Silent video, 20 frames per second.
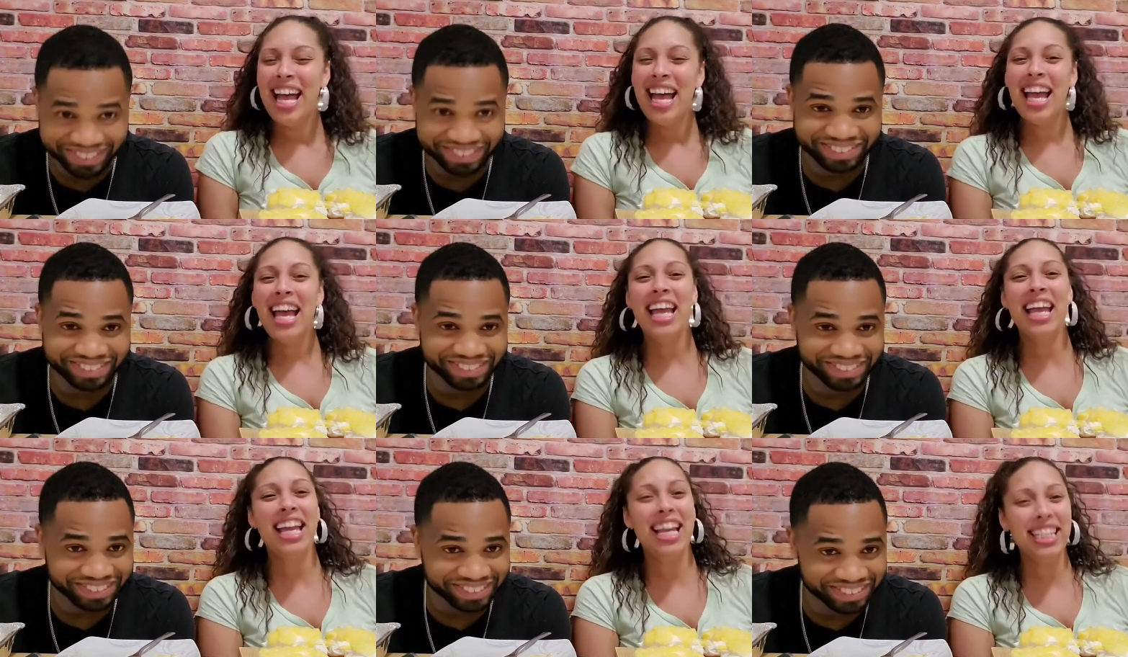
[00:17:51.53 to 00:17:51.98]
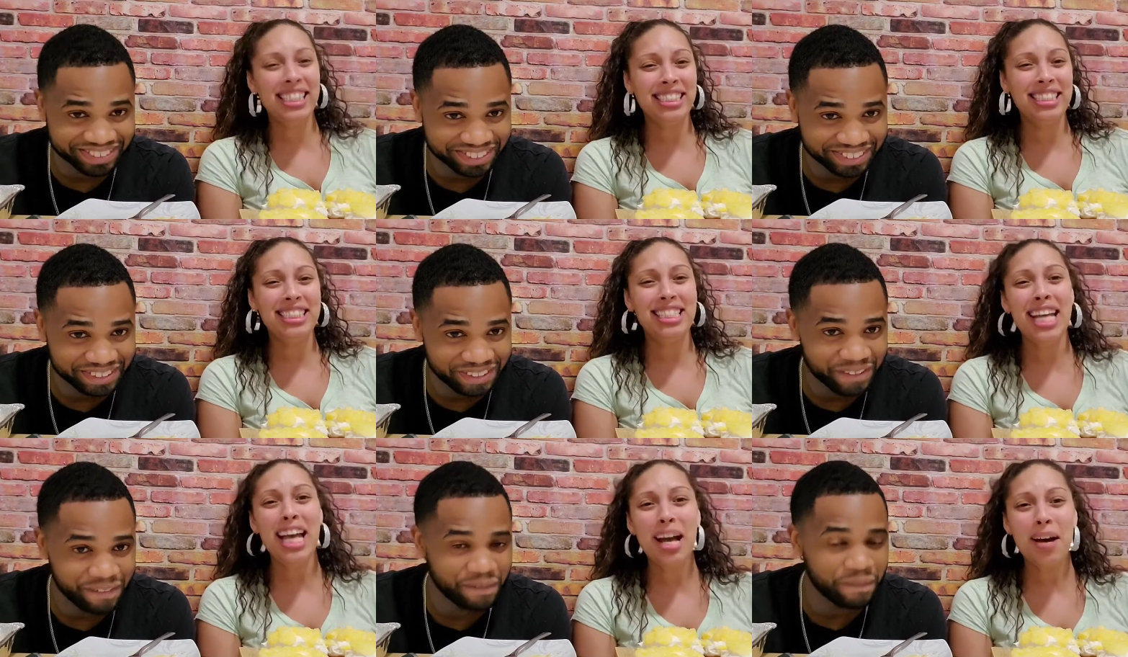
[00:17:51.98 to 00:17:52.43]
Speaker 1: Each
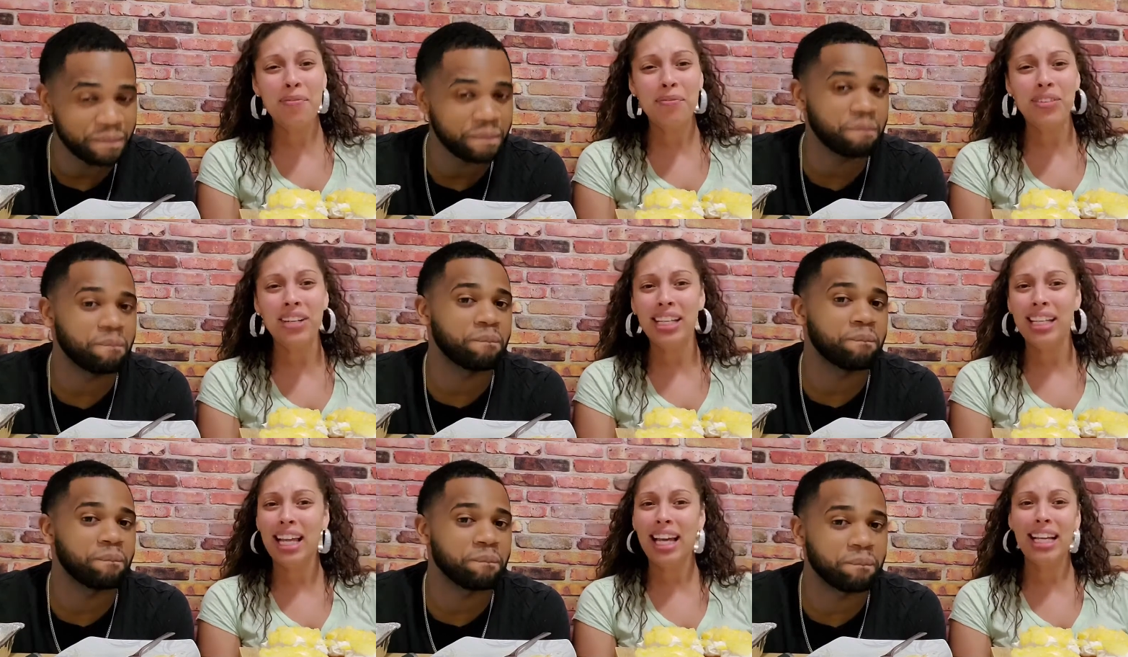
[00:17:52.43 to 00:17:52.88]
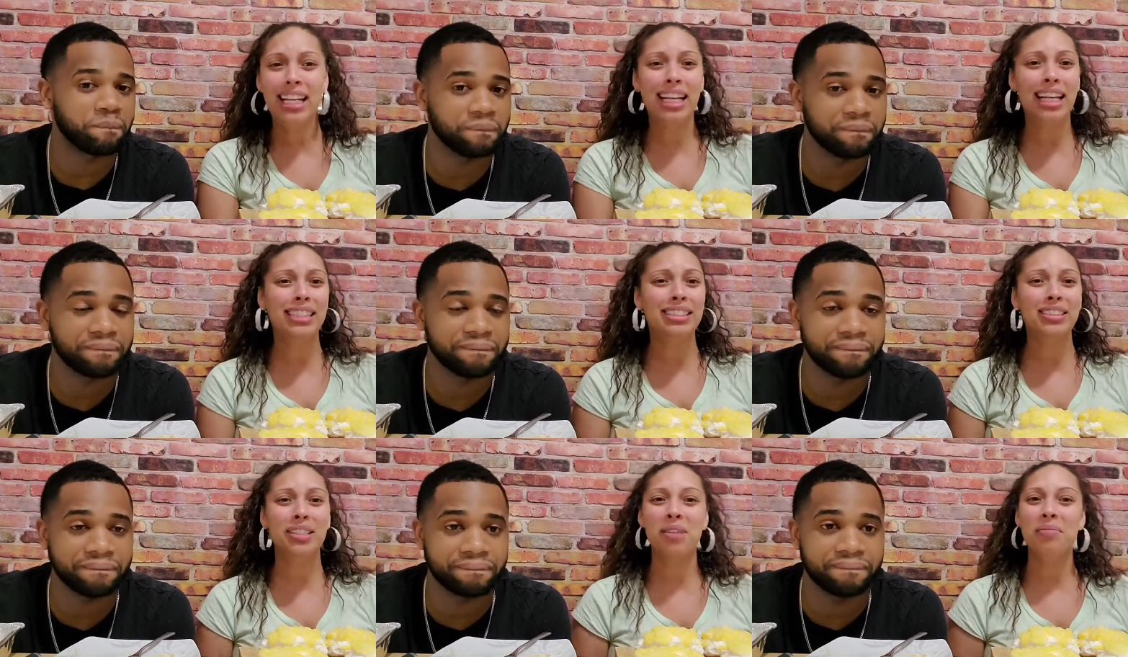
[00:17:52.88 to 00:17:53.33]
step feel like
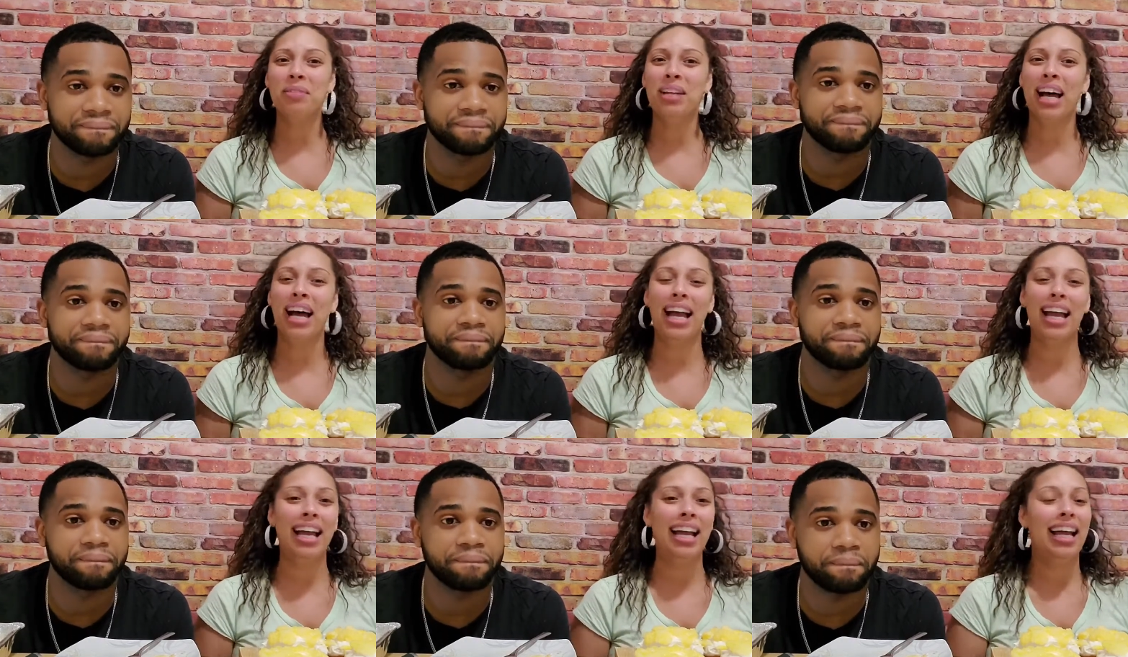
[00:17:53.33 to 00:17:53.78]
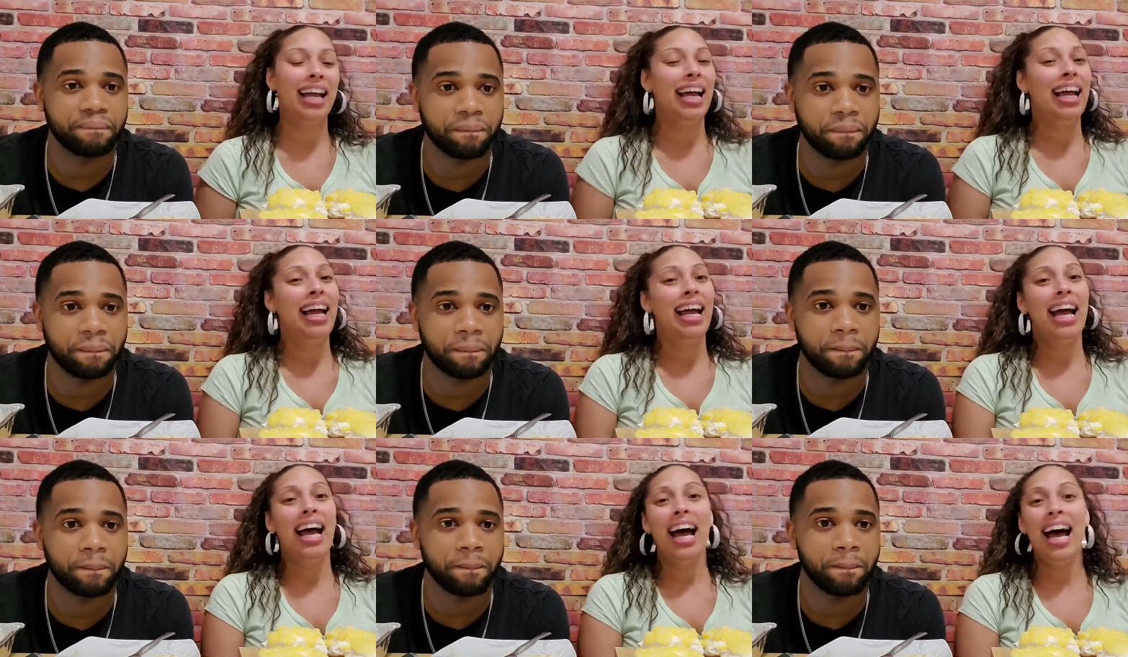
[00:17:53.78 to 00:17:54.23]
that. So I'm like,
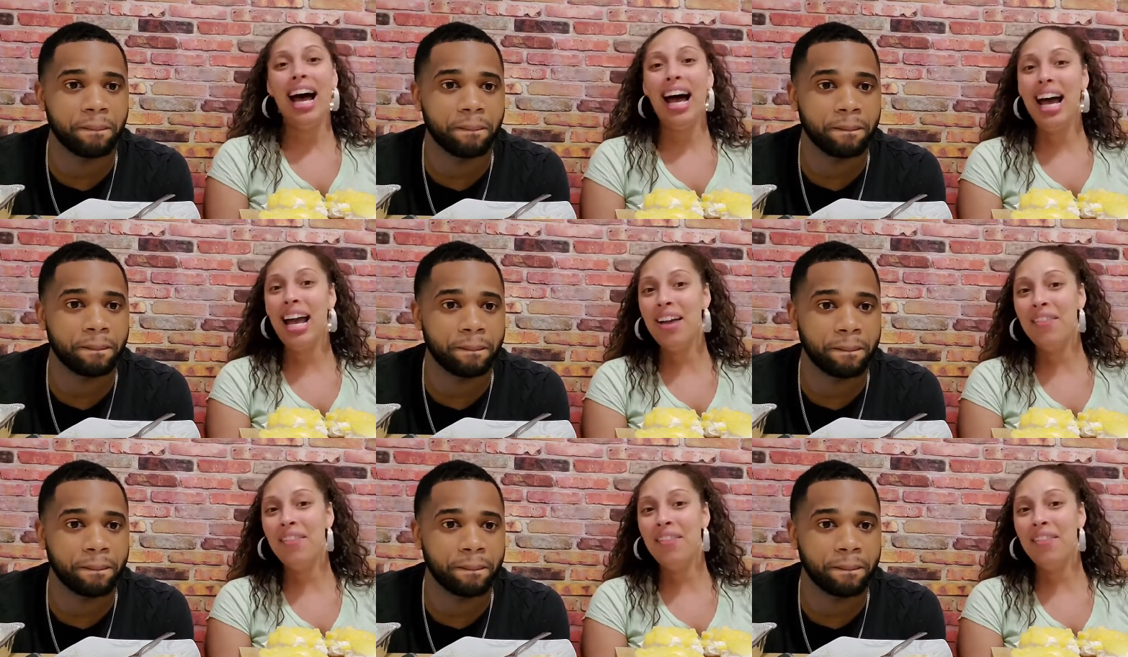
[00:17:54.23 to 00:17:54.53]
if